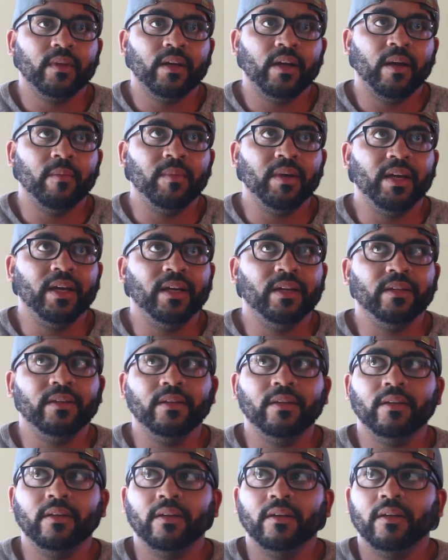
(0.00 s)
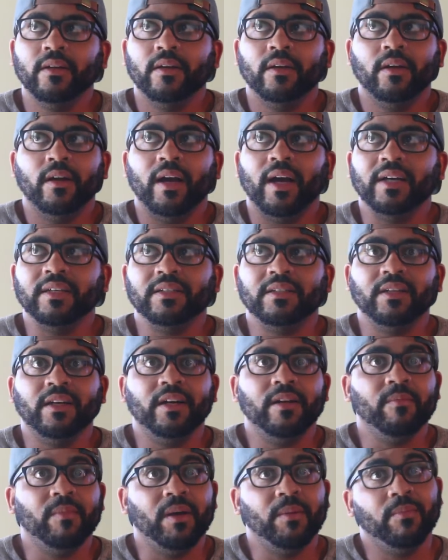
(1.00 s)
I mean, I
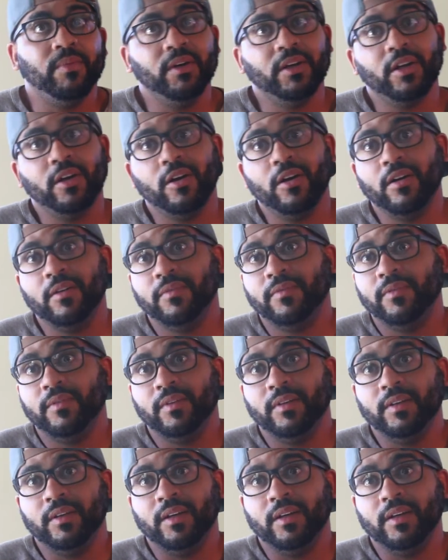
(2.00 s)
studied my butt off.